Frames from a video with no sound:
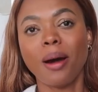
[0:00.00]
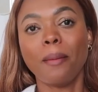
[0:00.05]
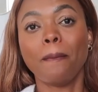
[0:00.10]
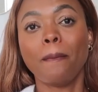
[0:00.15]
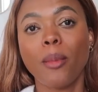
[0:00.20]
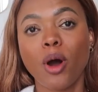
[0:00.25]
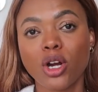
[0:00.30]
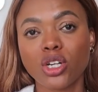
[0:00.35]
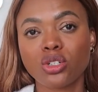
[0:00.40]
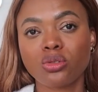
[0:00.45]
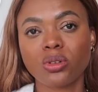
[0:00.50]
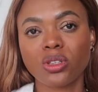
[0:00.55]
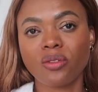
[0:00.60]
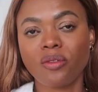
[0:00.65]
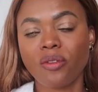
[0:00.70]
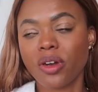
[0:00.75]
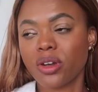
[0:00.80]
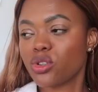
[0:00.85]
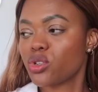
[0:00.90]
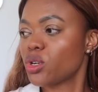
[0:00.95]
March was a
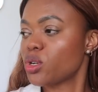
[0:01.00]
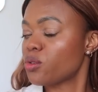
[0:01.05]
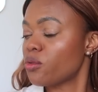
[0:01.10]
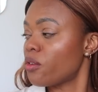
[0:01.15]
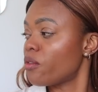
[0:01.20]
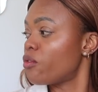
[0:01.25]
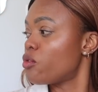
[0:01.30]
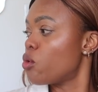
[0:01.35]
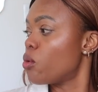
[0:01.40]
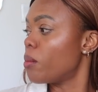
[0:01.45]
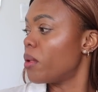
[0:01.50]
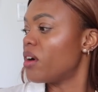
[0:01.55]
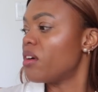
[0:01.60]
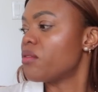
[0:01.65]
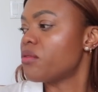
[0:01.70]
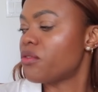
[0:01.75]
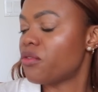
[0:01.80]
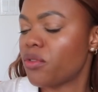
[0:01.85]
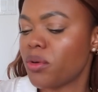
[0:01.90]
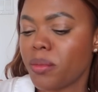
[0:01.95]
very stressful
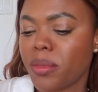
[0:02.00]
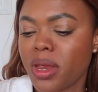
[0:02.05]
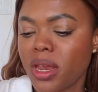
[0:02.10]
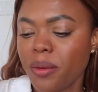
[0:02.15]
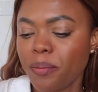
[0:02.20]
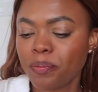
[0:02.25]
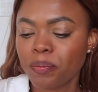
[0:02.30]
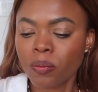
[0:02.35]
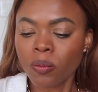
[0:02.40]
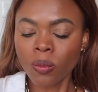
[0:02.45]
month for me.